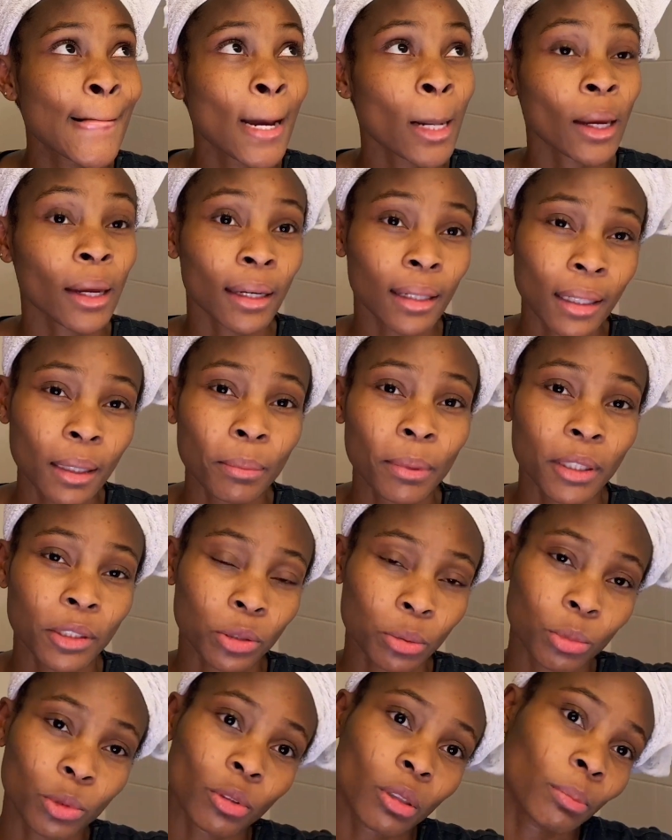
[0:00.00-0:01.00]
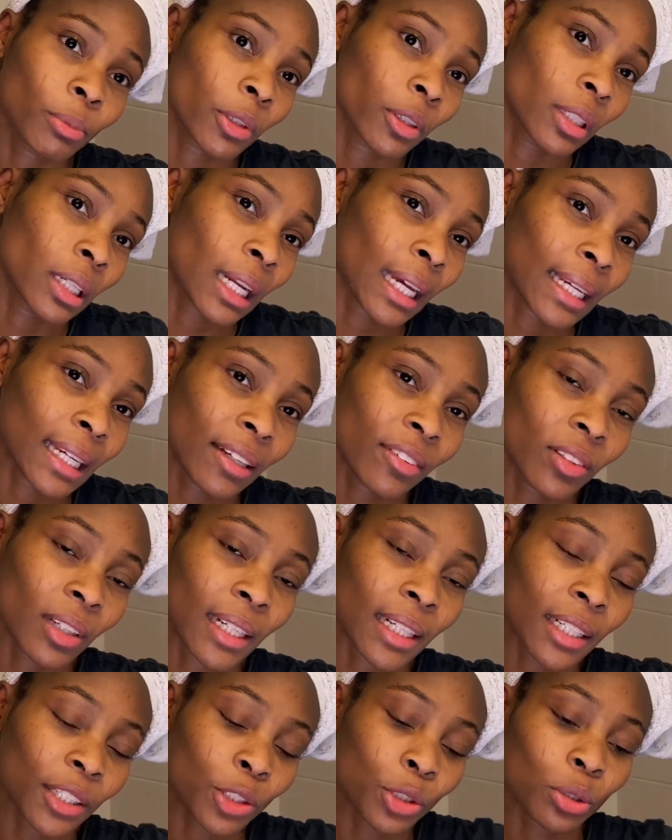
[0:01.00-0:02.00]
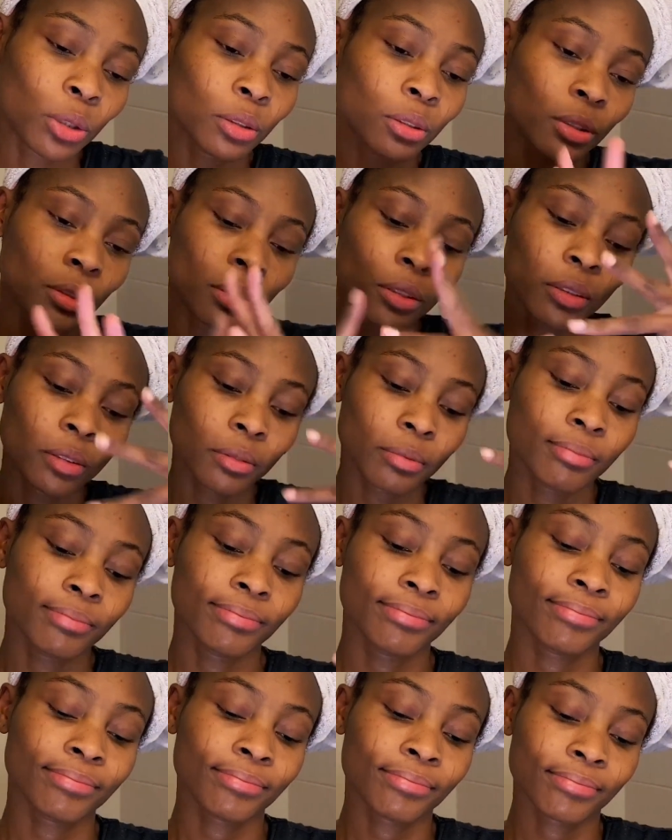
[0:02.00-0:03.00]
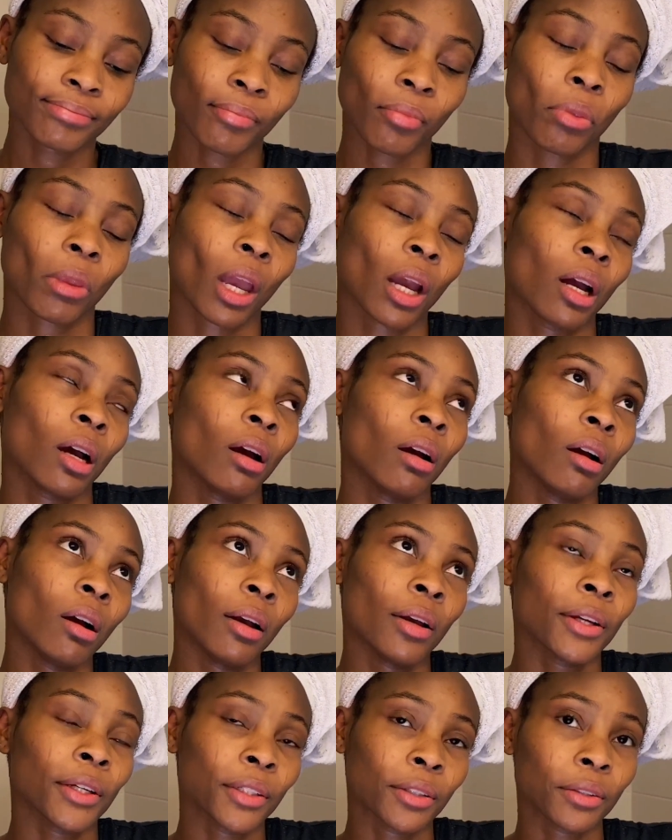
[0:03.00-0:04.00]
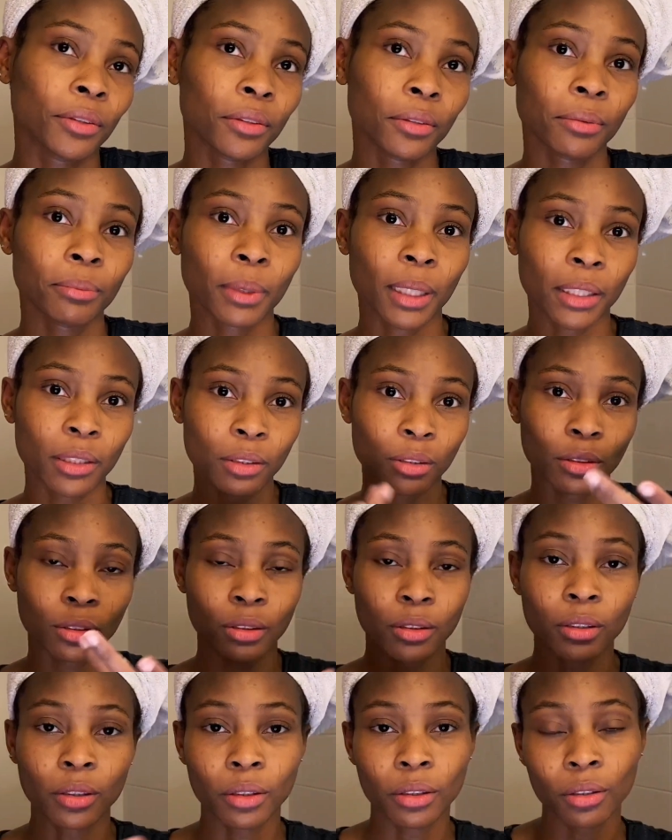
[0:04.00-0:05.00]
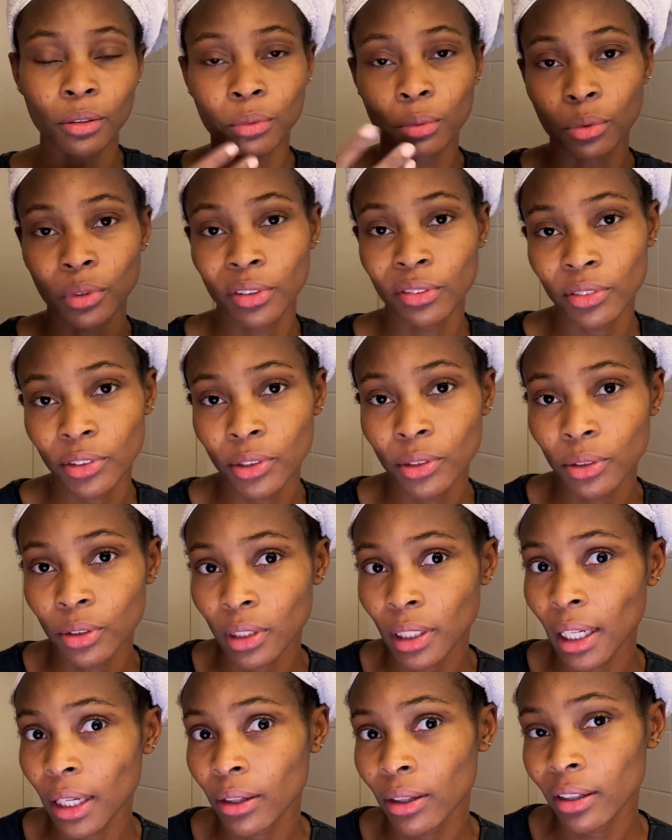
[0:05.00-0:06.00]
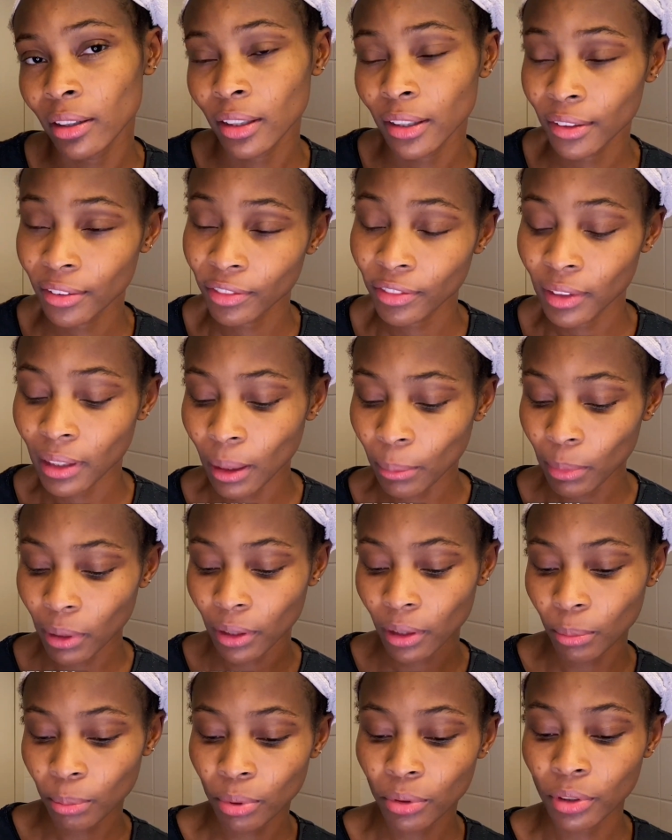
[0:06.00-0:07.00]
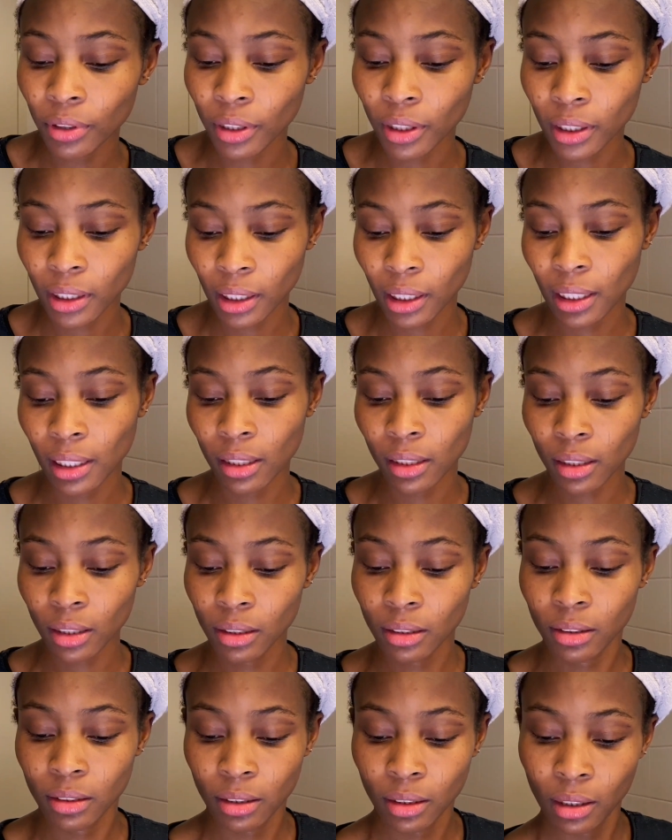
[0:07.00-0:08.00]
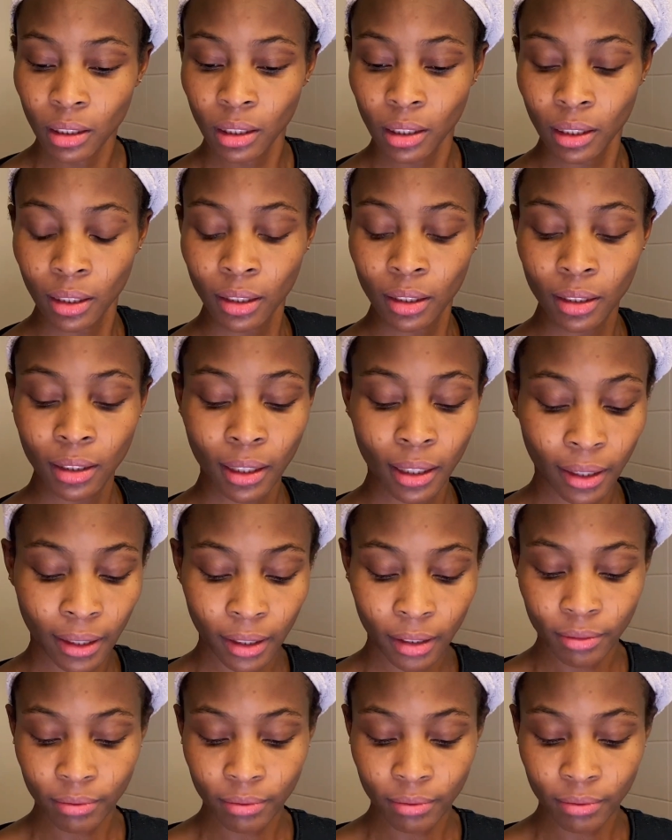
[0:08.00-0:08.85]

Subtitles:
And then by tomorrow I'm gonna like give like a total, my total review on how I feel about the product. And yeah,